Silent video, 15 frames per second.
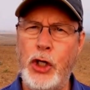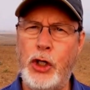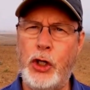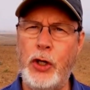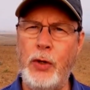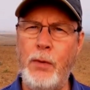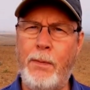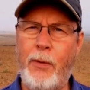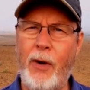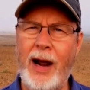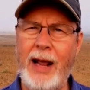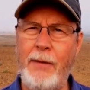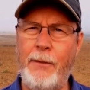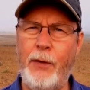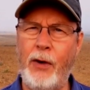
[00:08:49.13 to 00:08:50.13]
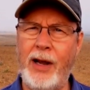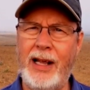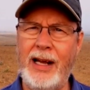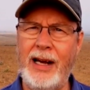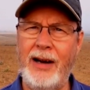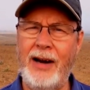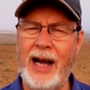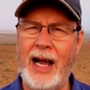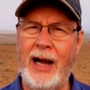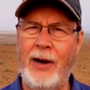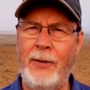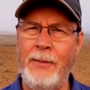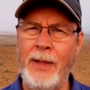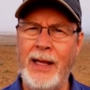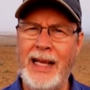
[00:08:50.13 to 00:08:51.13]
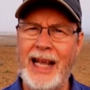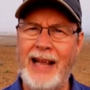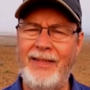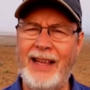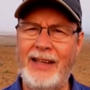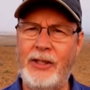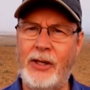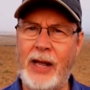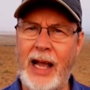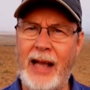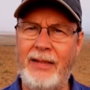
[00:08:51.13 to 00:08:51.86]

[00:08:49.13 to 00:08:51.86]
to pray for here now at, that,